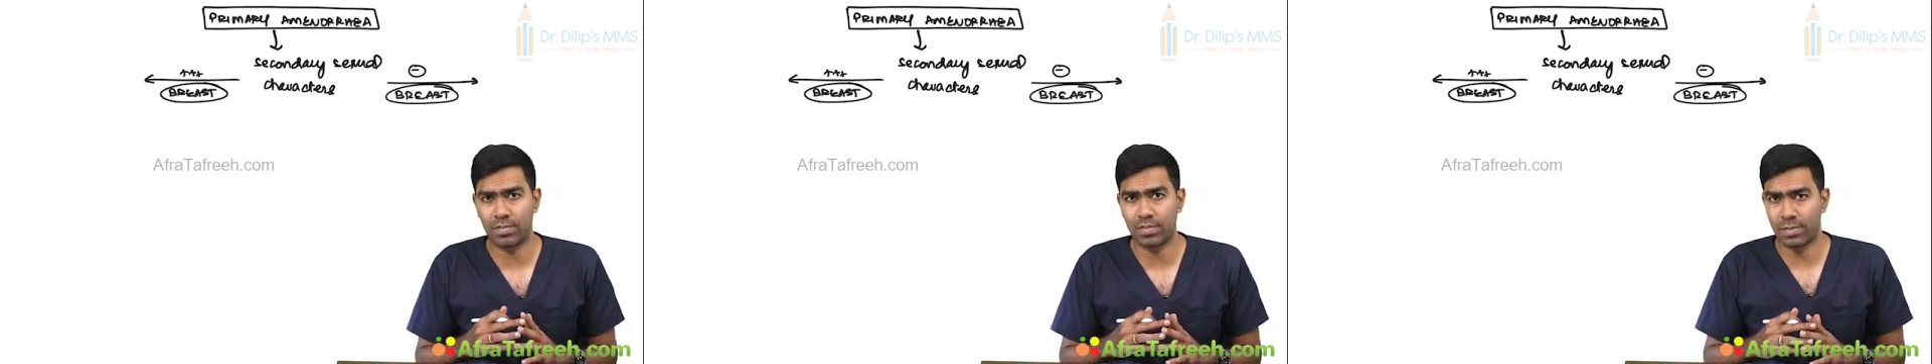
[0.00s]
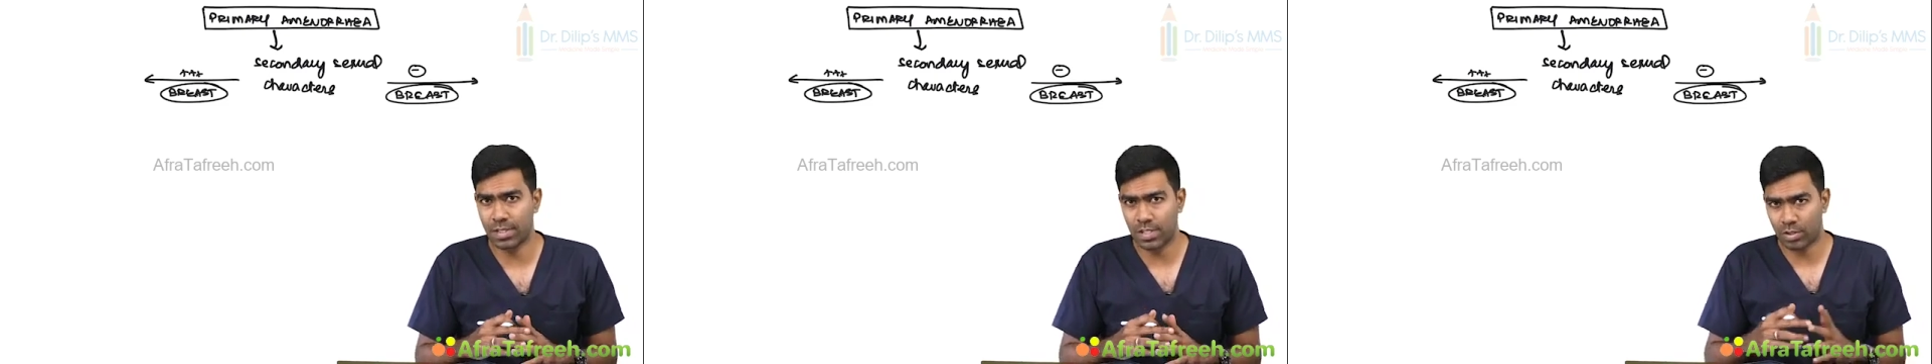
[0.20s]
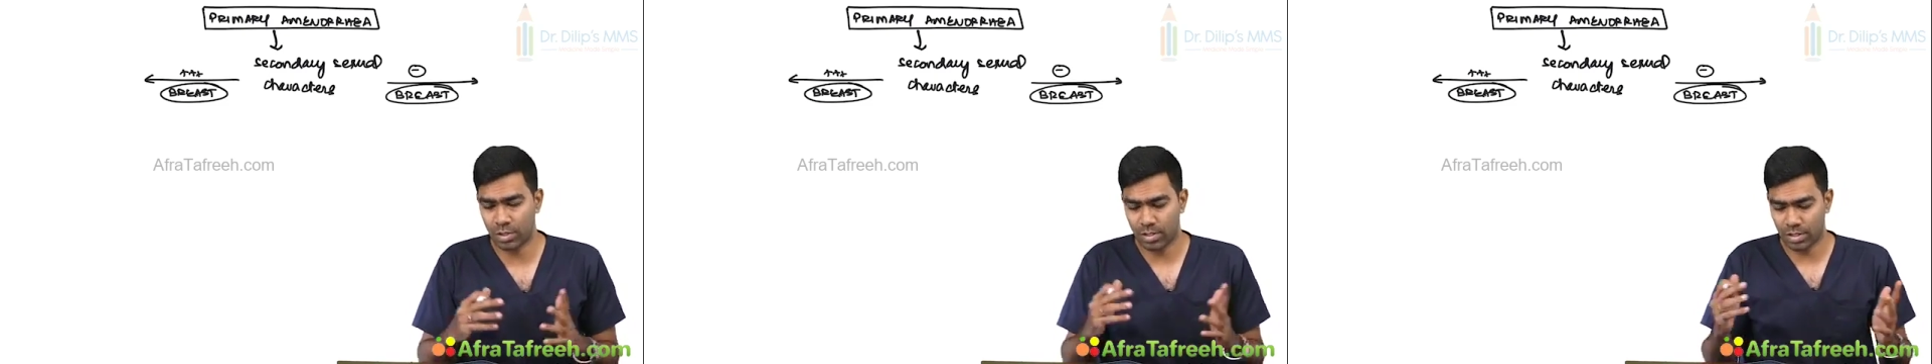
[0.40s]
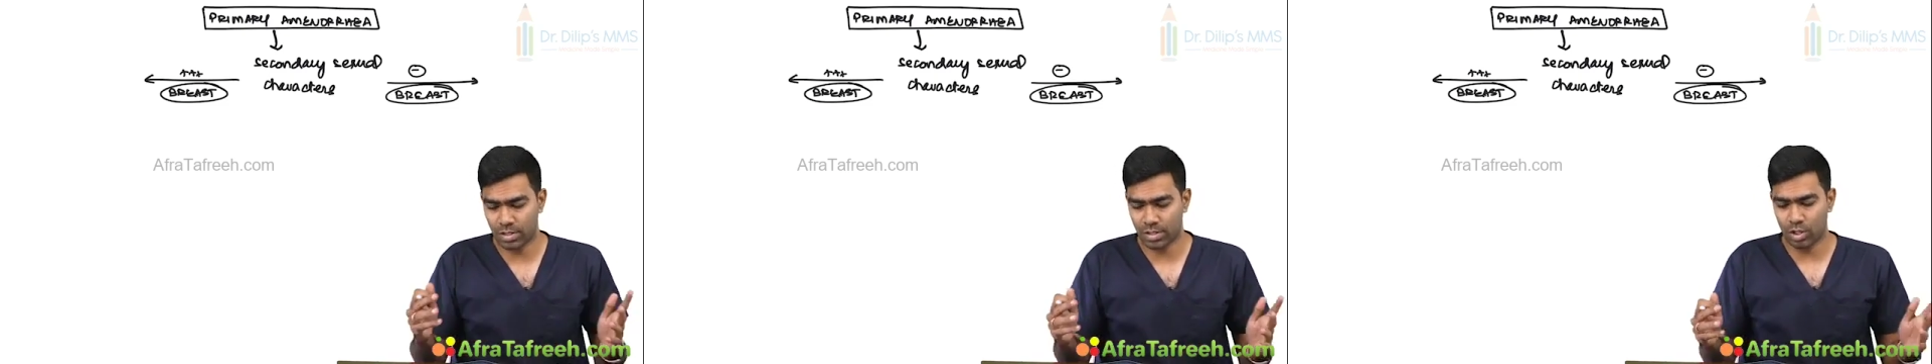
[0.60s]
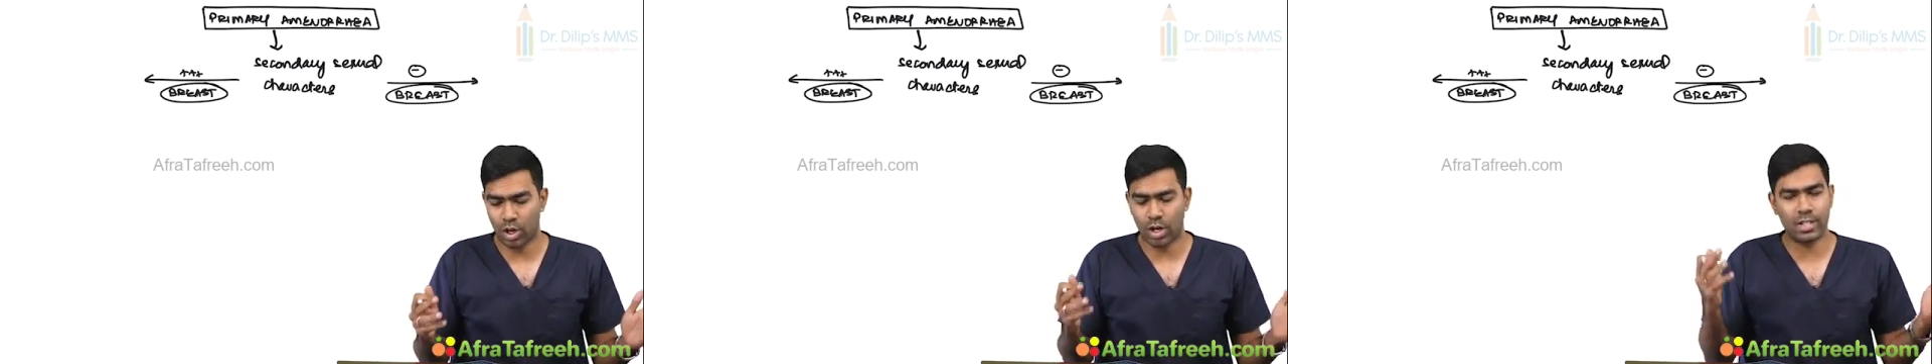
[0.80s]
which means estrogen
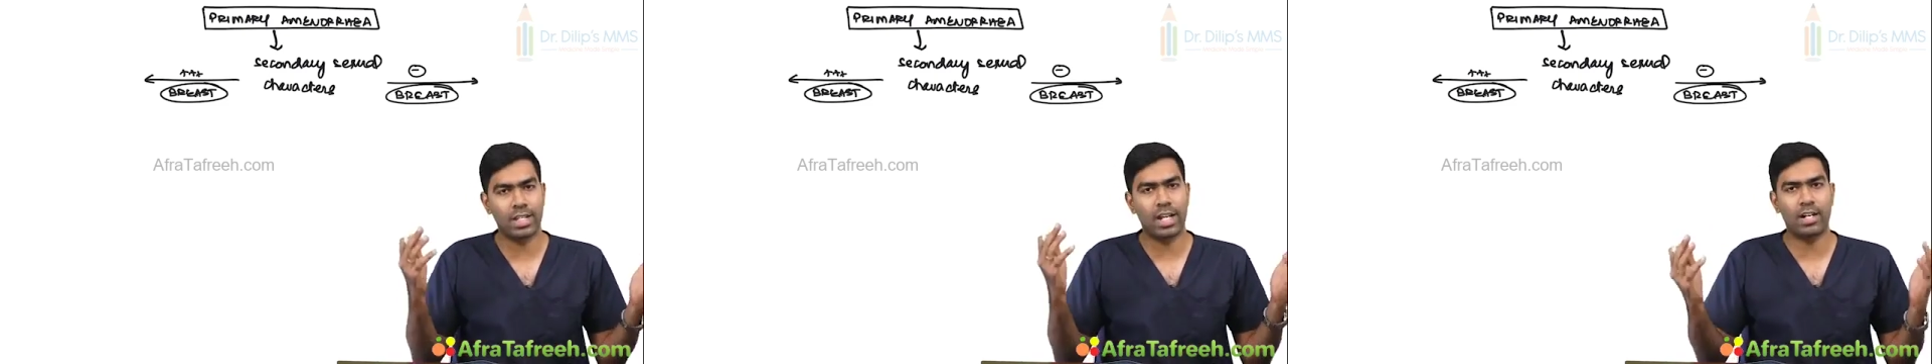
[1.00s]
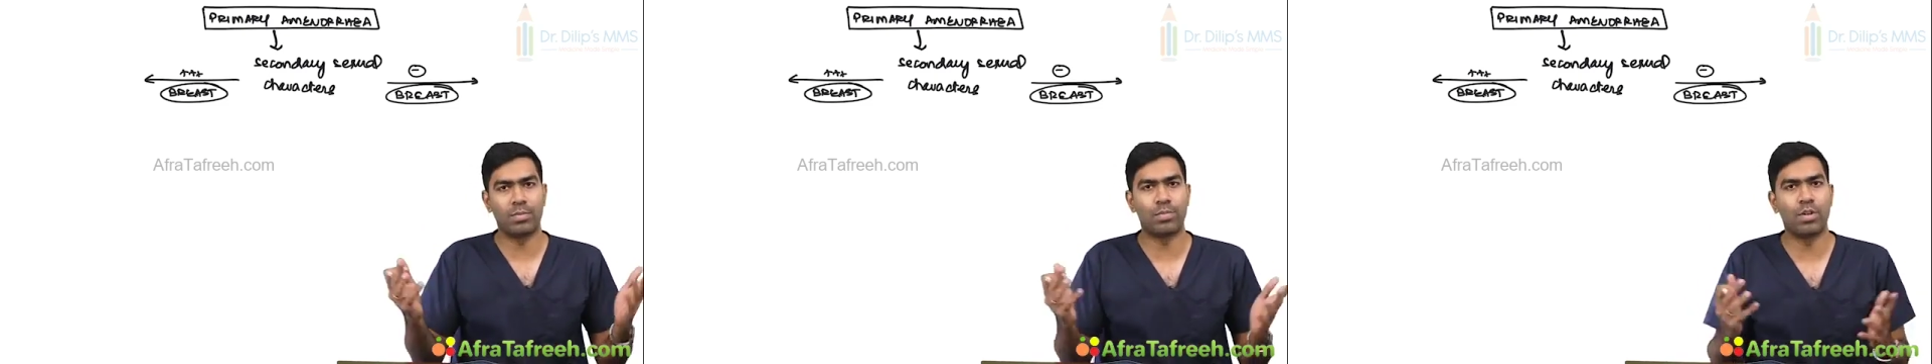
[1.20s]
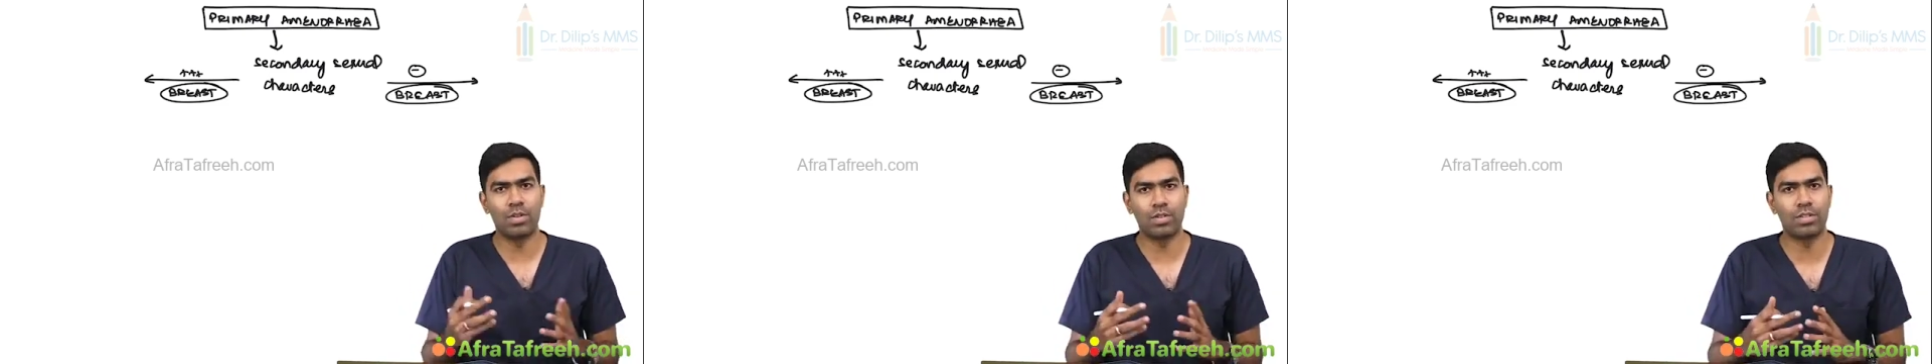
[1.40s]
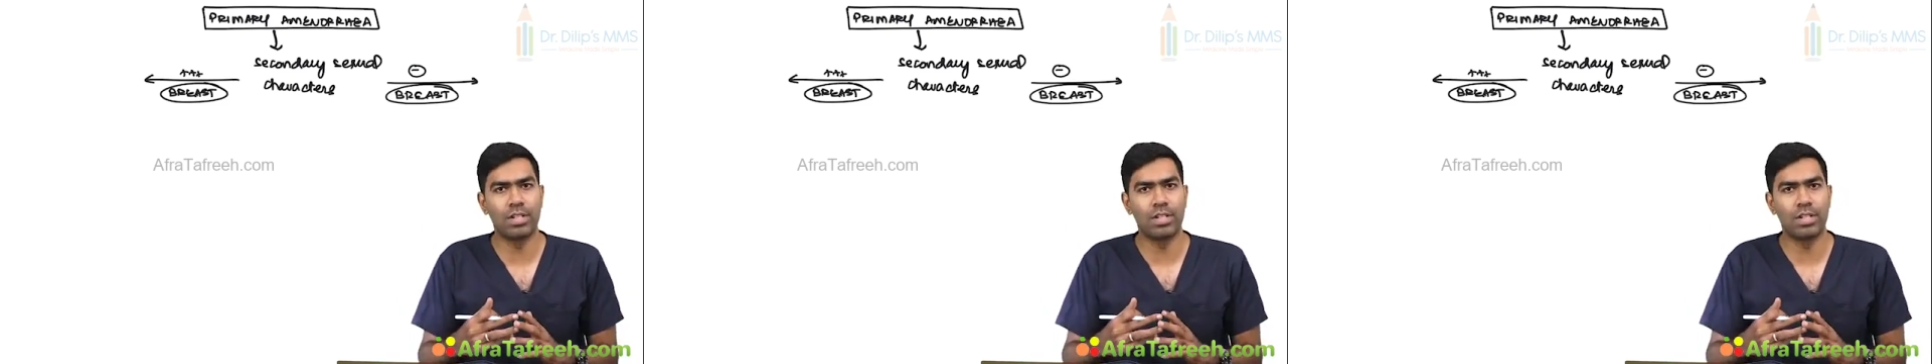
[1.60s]
is not there to produce